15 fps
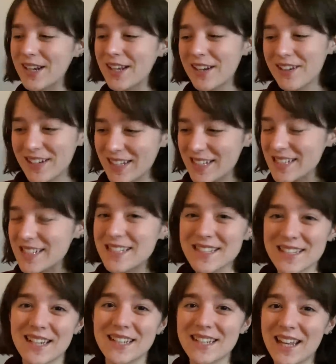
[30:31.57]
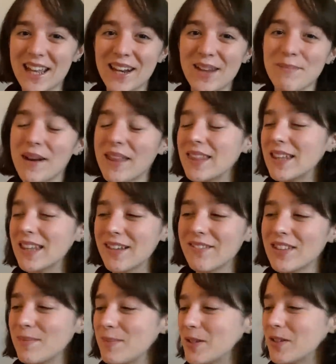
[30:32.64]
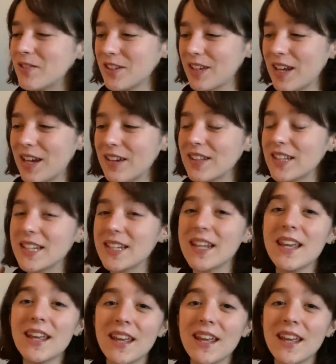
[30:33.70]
Here it is, designed again by the lovely, beautiful Carolyn.